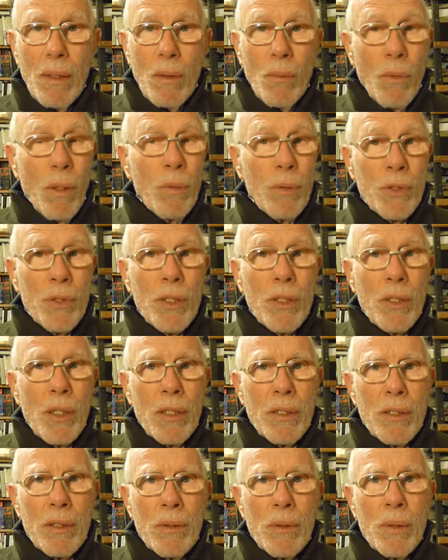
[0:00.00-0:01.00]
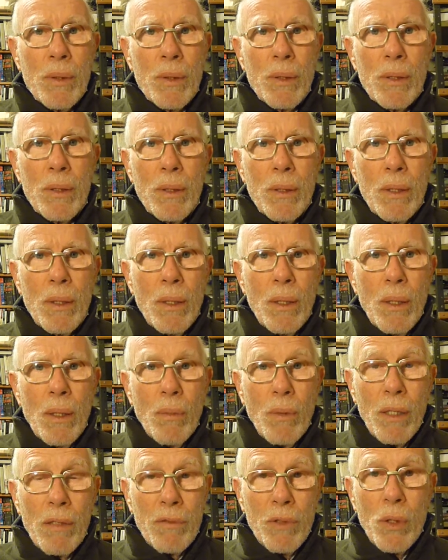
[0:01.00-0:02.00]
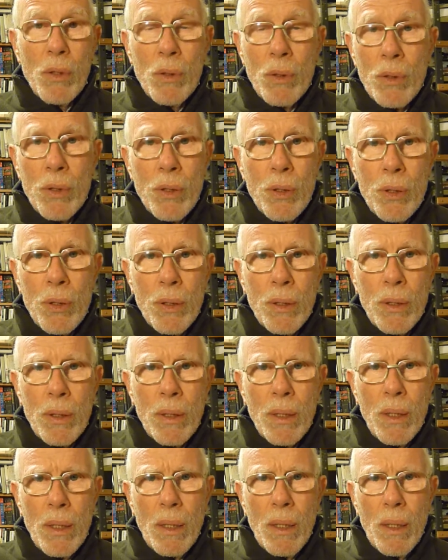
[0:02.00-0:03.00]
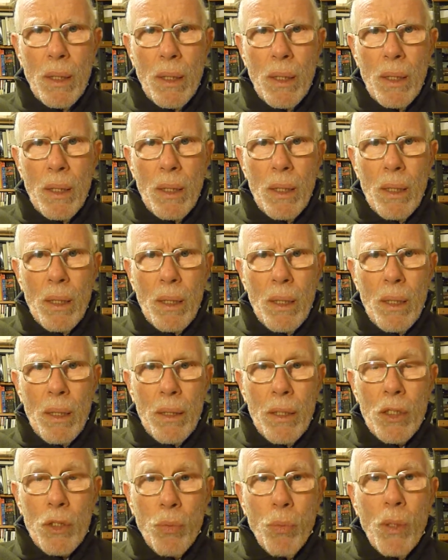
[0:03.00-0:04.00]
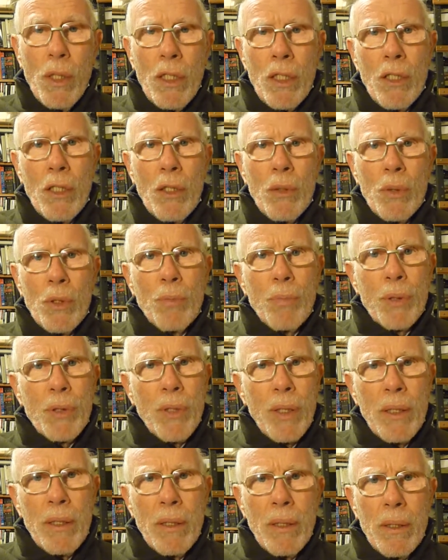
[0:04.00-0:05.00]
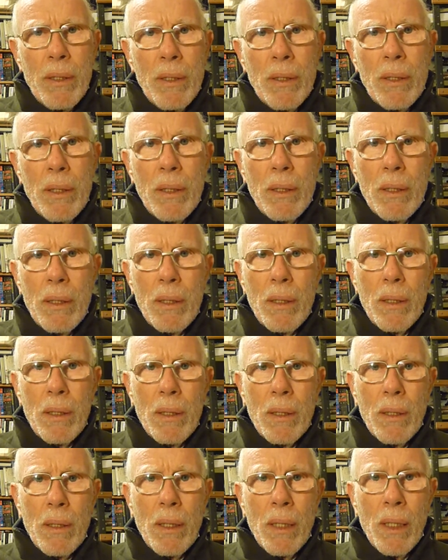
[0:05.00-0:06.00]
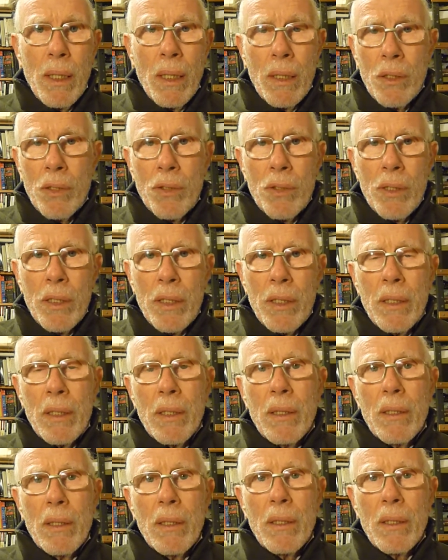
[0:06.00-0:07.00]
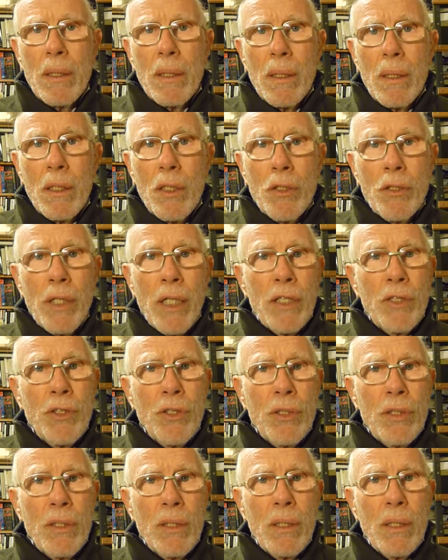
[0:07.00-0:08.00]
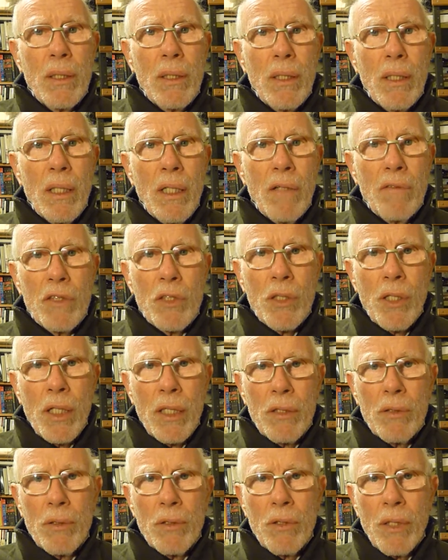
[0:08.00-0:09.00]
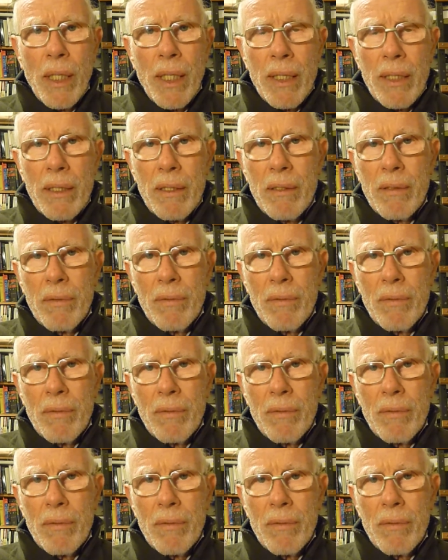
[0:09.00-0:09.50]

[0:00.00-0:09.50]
What was this, I thought? Well, of course, this work was presented as the creation of a cycle track.